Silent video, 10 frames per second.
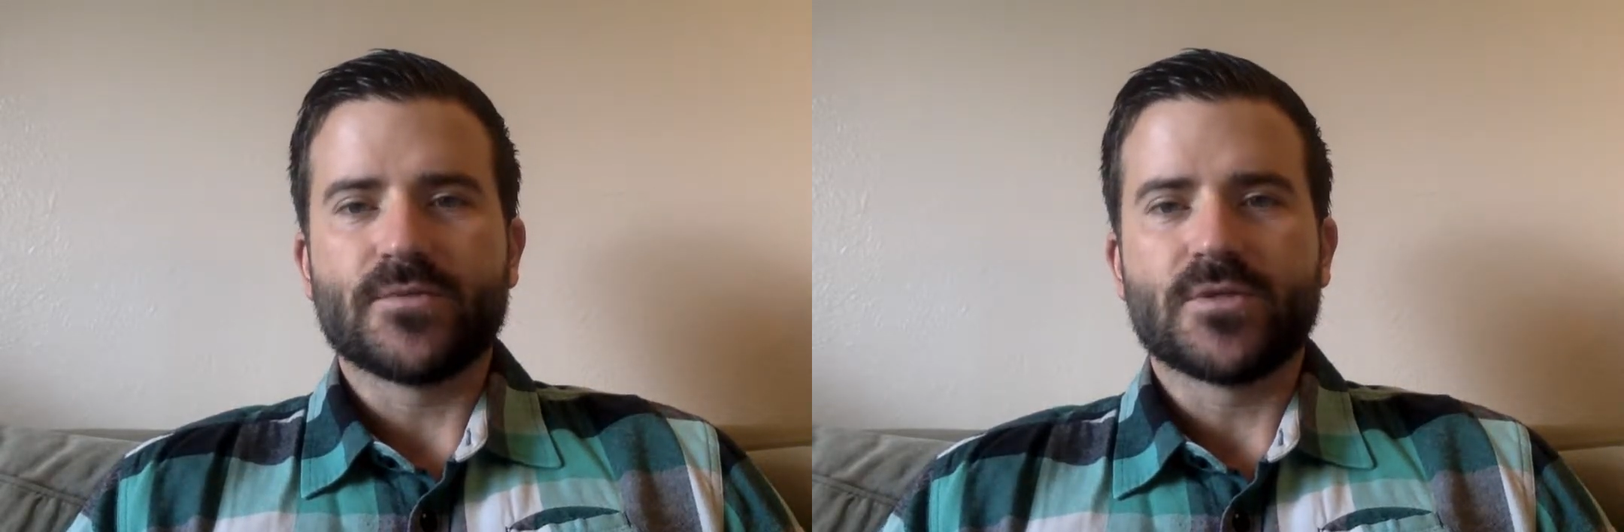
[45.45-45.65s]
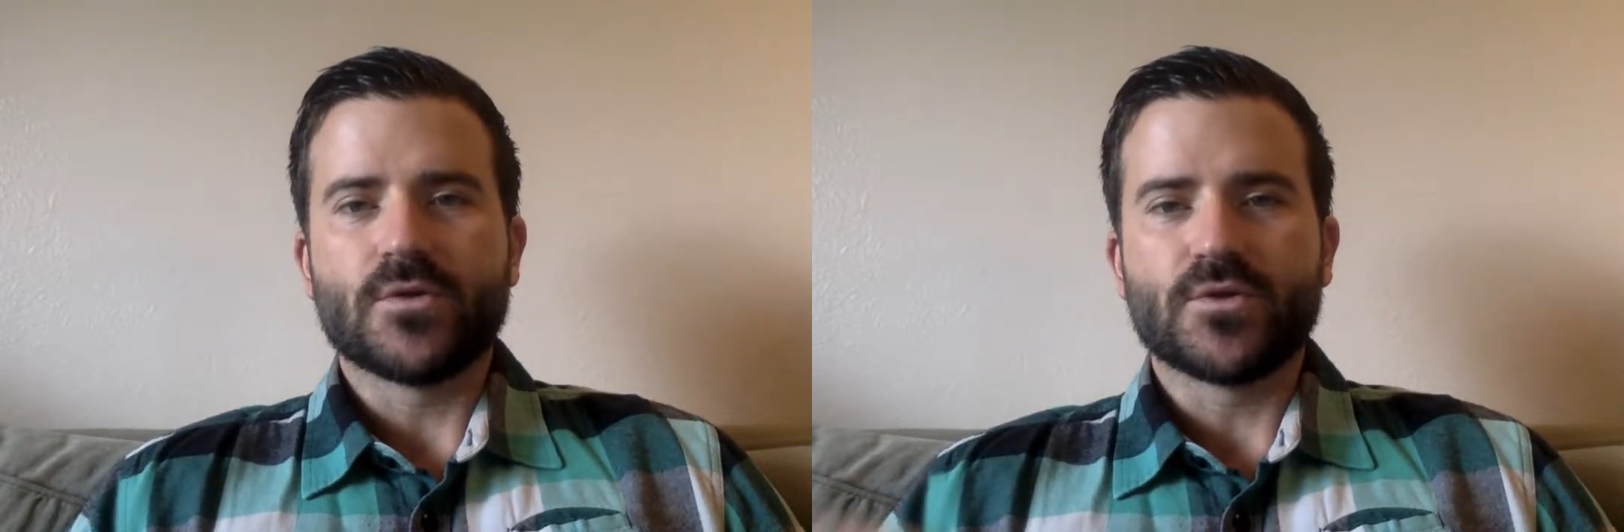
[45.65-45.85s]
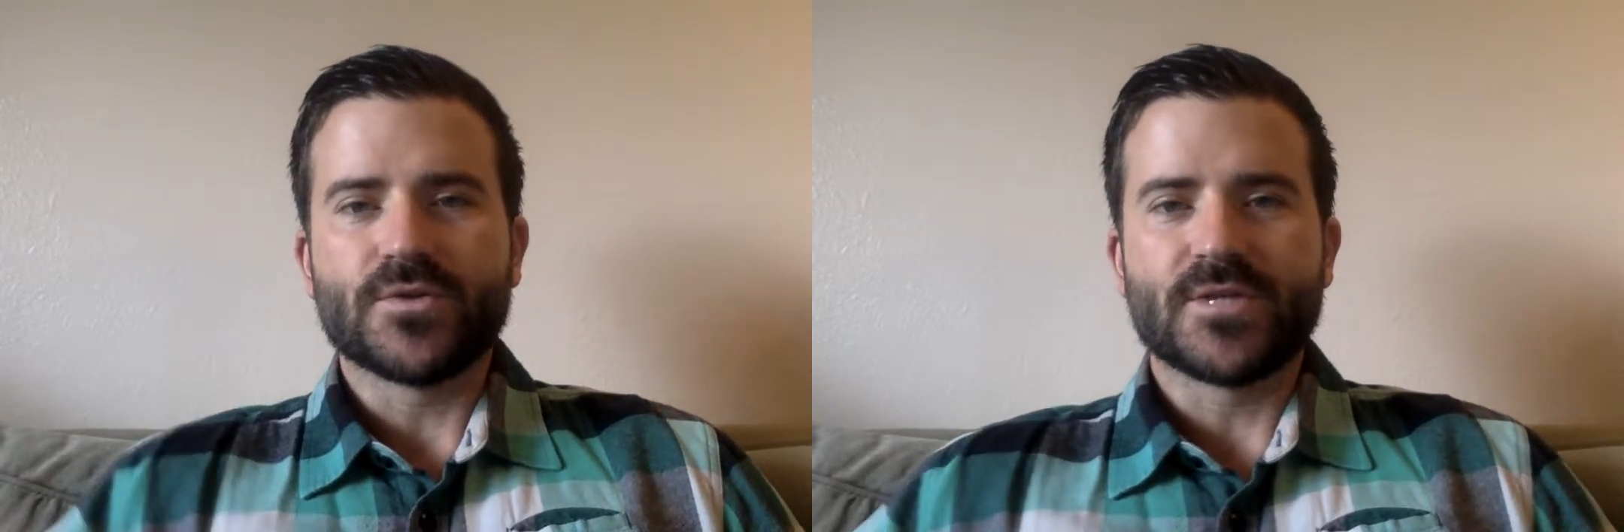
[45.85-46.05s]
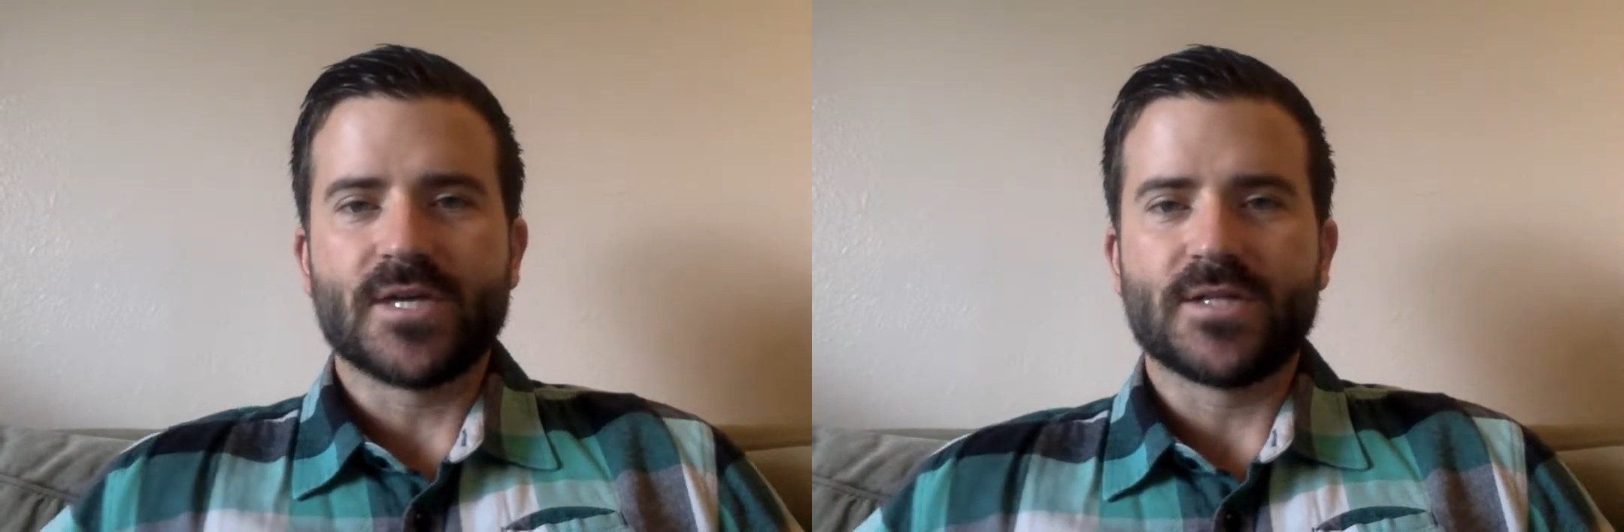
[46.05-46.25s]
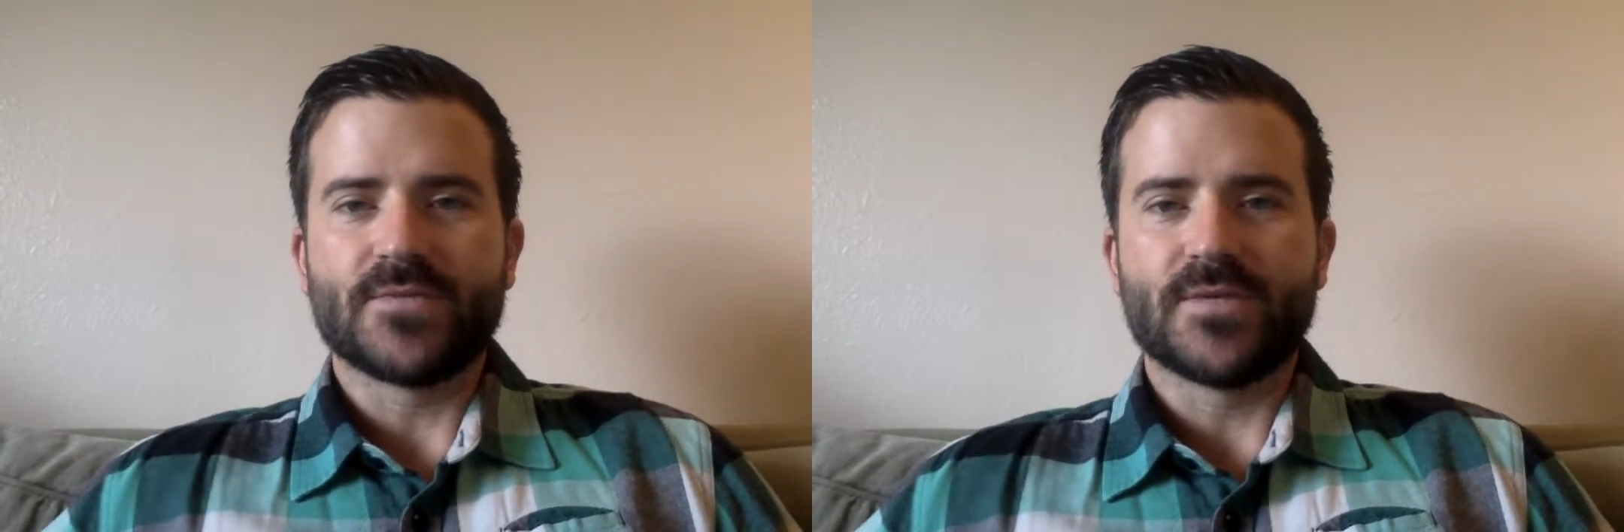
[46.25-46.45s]
social
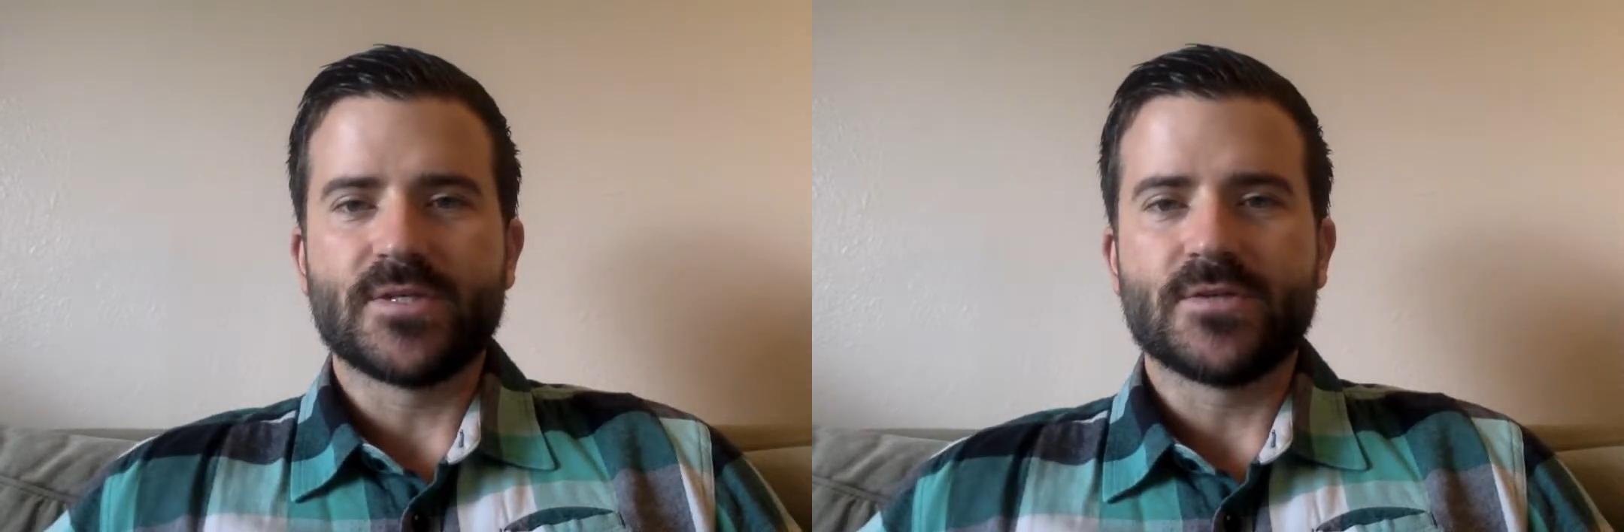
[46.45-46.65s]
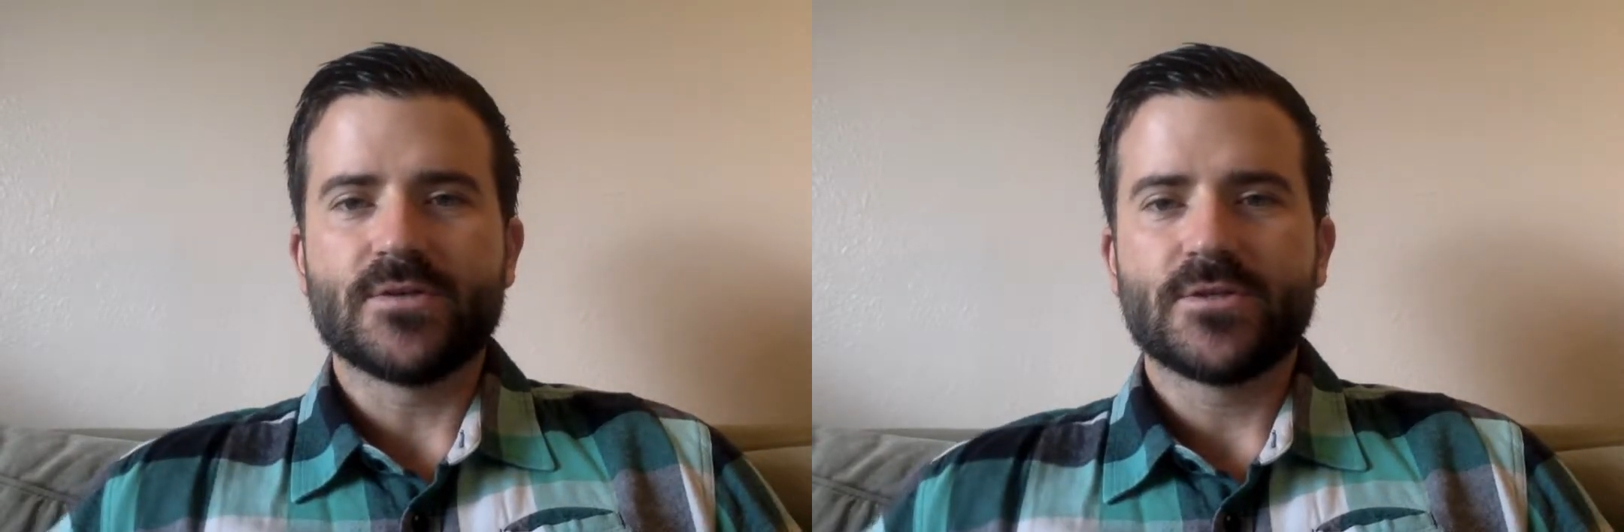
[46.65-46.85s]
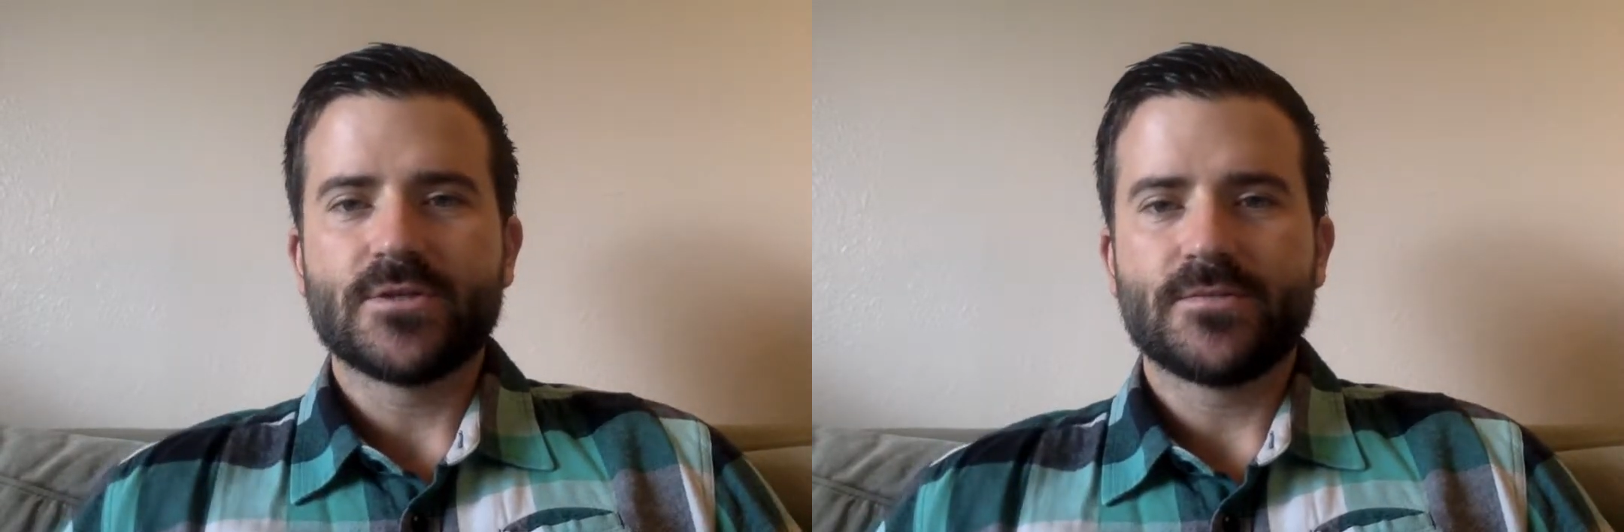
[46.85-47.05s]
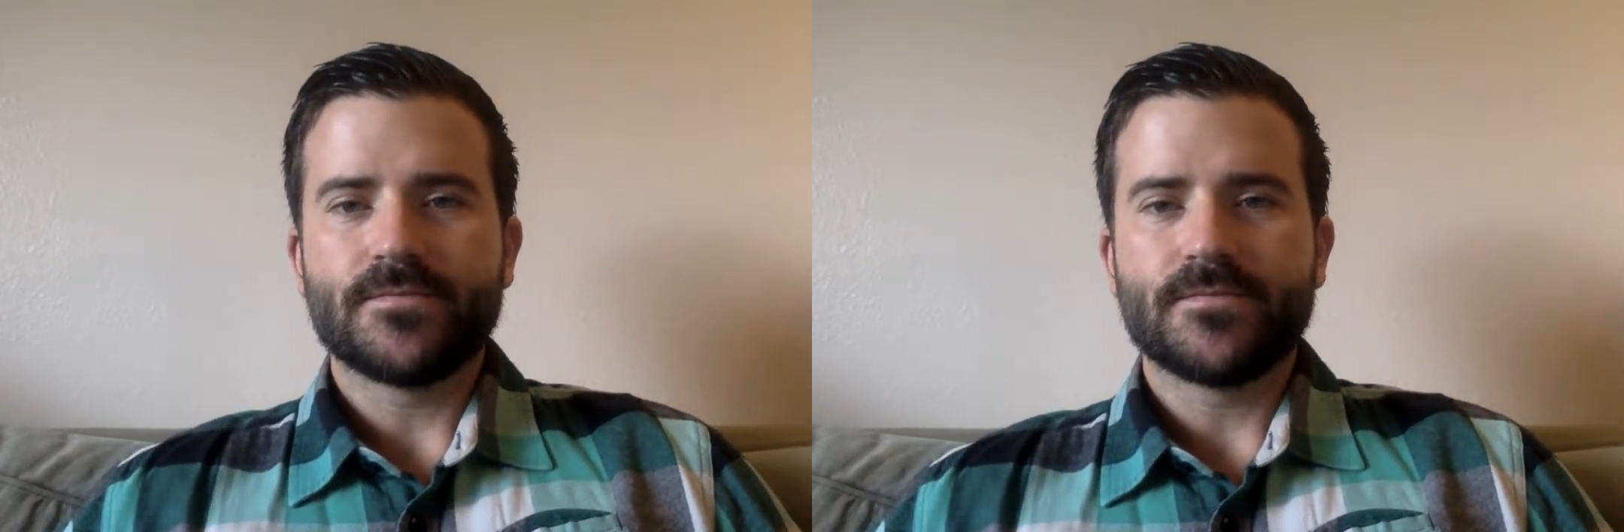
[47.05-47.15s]
science research.